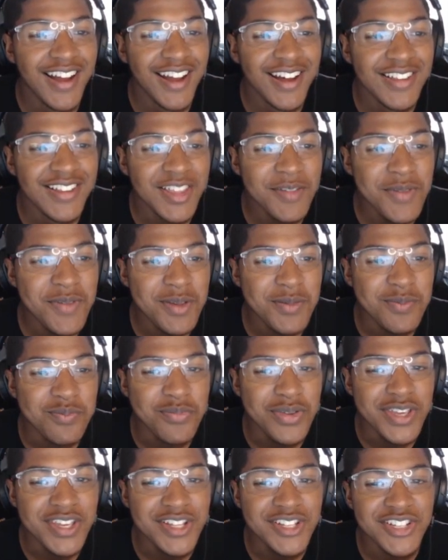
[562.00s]
Let me
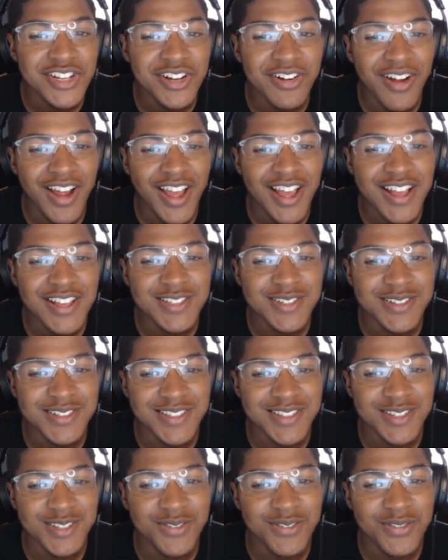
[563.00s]
beat your ass with
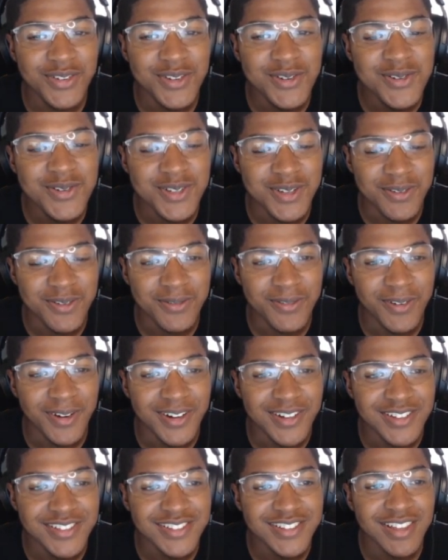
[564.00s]
this fusion
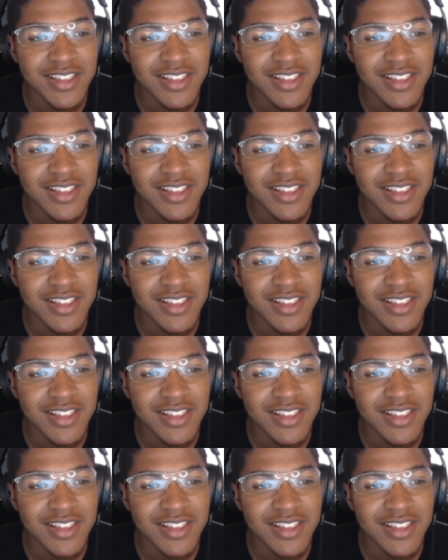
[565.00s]
first.